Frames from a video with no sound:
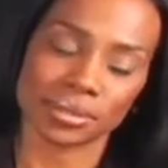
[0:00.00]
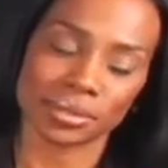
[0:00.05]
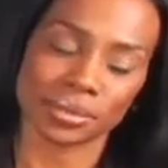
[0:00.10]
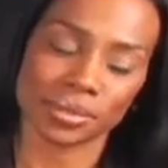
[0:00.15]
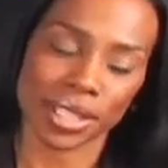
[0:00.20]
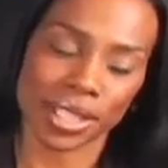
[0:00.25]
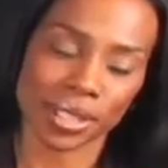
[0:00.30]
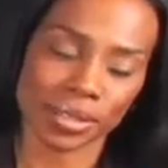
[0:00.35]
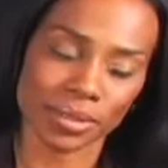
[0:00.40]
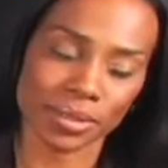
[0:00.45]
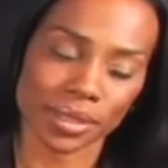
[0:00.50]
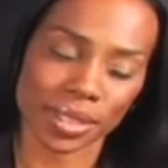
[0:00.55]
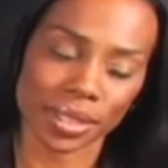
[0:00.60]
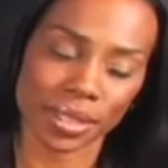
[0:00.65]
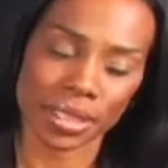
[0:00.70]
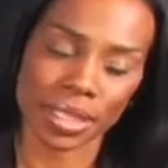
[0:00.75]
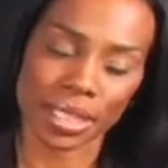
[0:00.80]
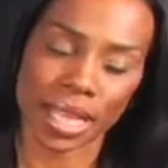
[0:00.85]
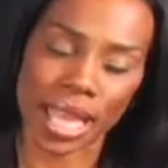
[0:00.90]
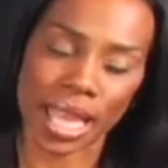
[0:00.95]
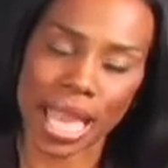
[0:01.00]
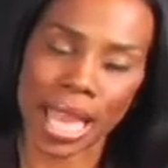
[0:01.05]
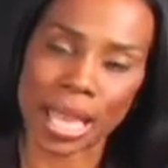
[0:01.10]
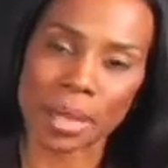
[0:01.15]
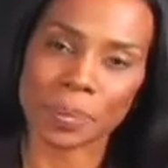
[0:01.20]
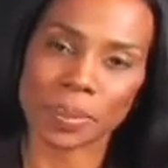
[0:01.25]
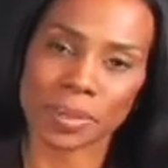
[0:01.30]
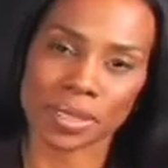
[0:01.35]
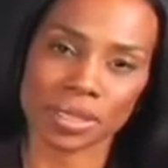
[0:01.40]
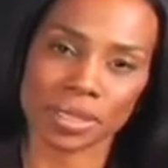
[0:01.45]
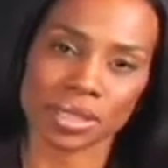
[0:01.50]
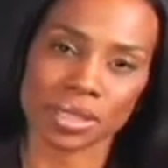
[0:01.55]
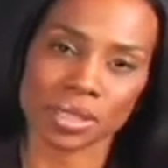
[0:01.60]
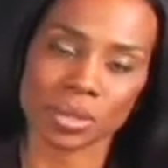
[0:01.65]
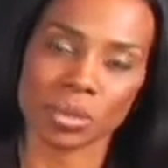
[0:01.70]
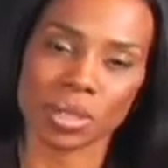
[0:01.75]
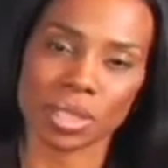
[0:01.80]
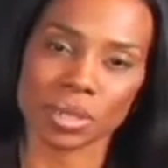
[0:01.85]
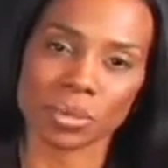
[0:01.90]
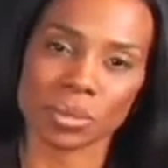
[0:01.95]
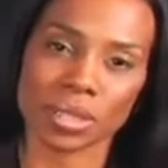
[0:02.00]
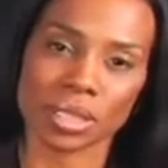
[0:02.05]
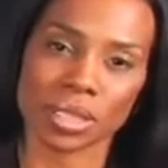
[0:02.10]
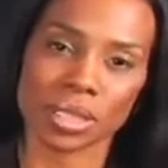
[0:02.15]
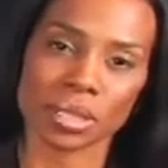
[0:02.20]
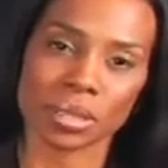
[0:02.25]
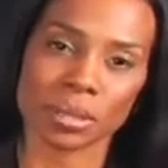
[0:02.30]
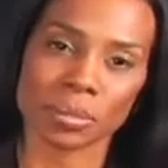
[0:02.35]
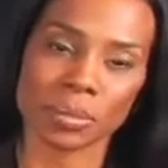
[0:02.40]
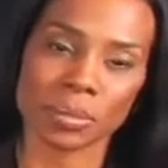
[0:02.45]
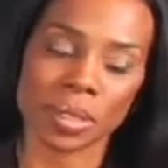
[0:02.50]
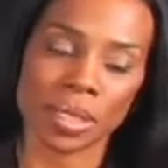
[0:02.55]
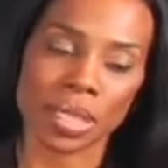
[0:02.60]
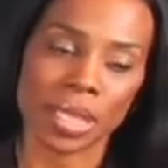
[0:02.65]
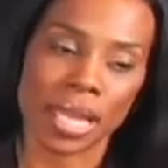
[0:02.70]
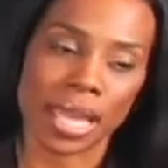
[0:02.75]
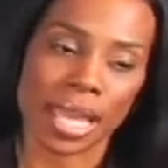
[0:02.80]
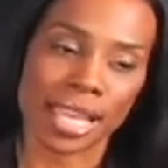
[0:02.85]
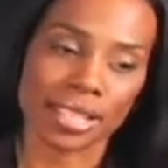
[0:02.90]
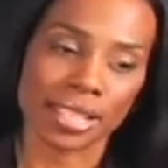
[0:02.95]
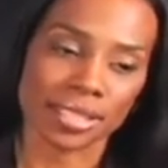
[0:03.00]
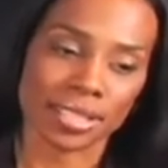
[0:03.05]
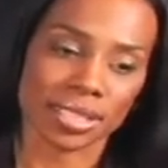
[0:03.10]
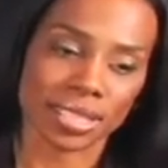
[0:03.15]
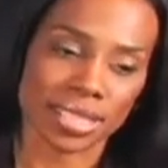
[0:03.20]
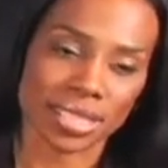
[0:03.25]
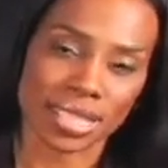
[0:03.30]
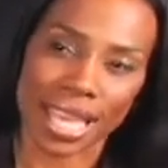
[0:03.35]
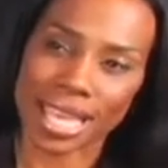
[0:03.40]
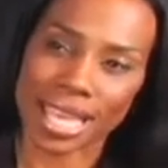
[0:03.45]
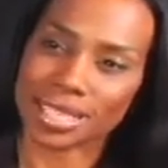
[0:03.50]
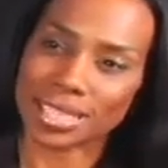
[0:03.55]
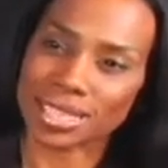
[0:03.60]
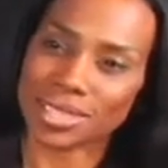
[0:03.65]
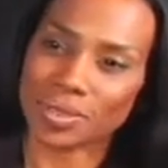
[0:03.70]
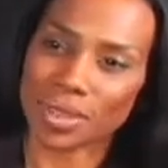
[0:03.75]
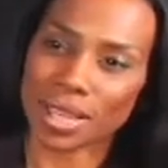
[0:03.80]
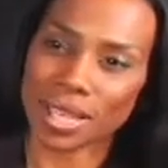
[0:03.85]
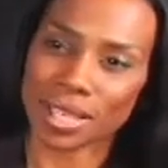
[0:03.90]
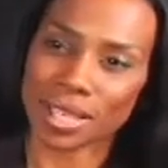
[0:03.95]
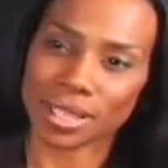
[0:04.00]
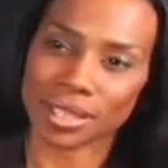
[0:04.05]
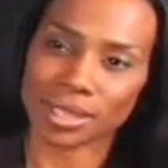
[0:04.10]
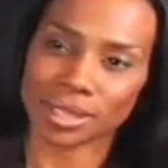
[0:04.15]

very, very happy to work with him and satisfied.